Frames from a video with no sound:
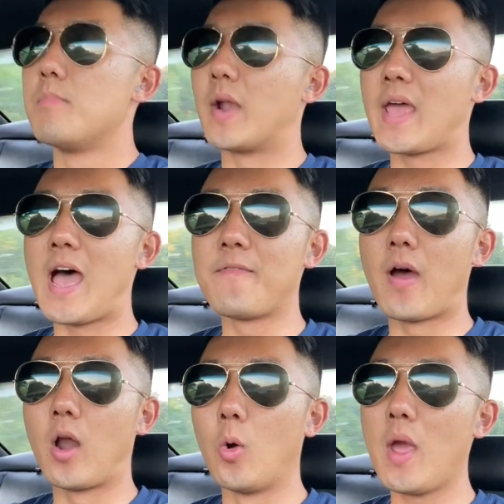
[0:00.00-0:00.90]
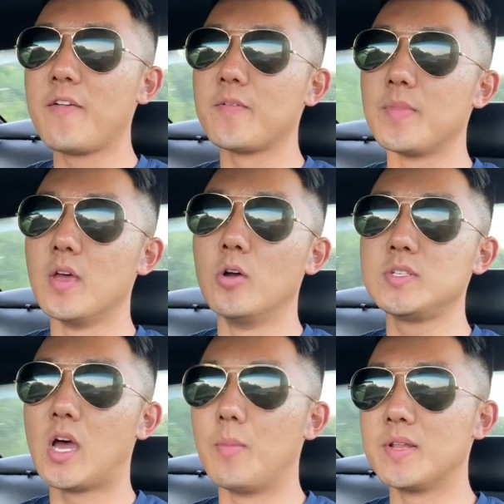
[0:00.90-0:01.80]
About a half hour away from the
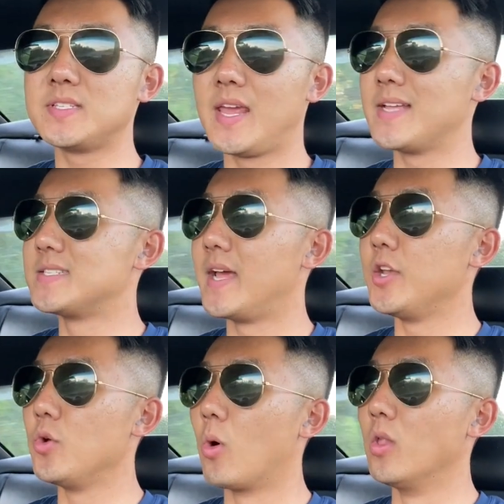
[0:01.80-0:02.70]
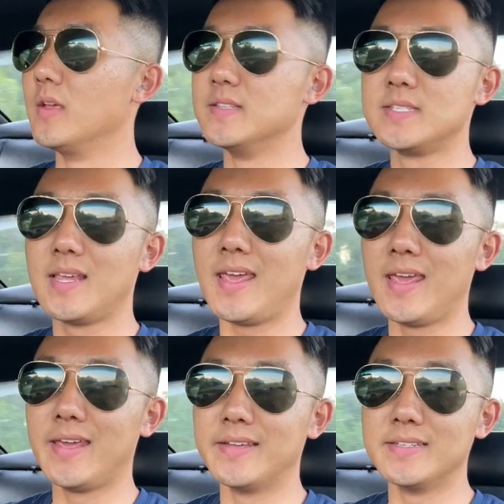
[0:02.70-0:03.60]
hotel I'm going to stay at tonight in New Orleans,
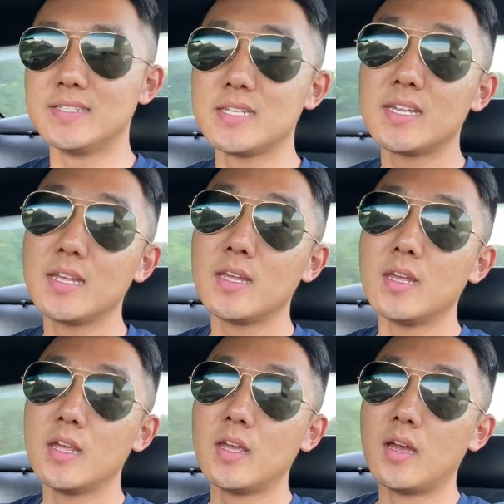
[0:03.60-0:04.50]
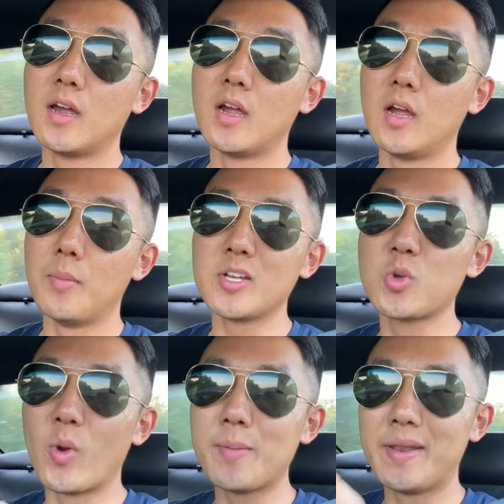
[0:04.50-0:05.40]
and about
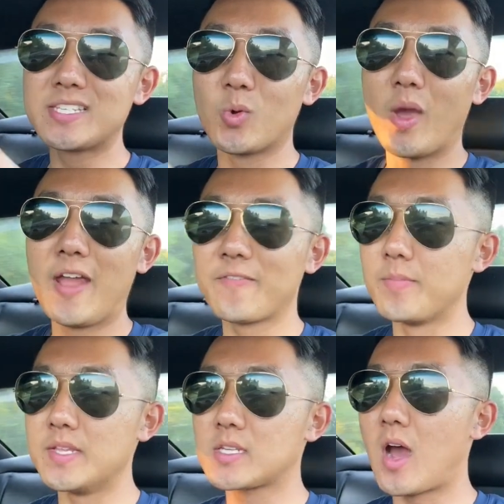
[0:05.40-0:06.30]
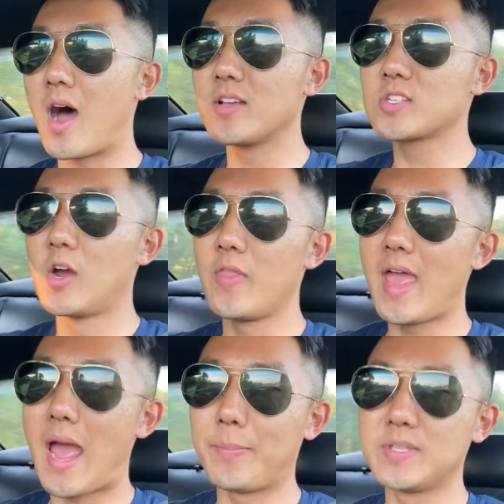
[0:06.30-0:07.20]
20 minutes away from this Costco that
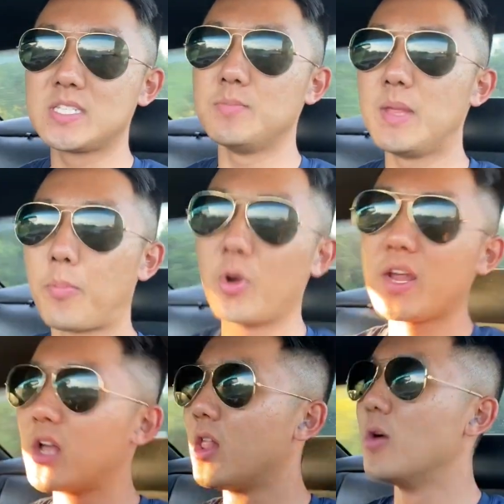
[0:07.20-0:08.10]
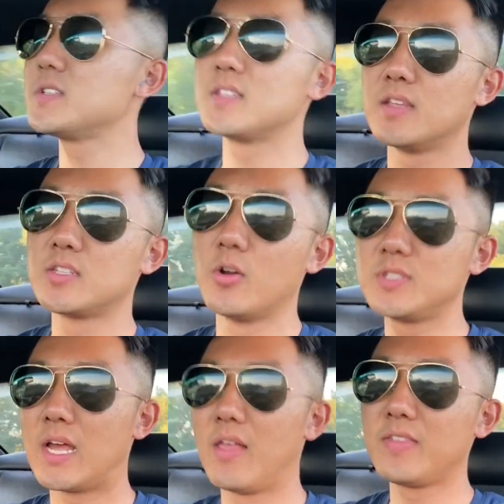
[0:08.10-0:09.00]
happens to be pretty close to this
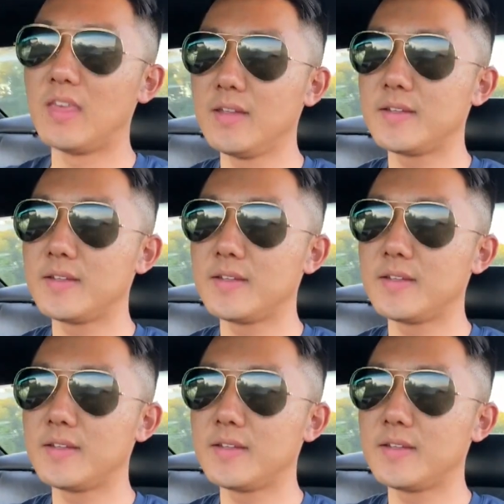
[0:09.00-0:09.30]
hotel, I think.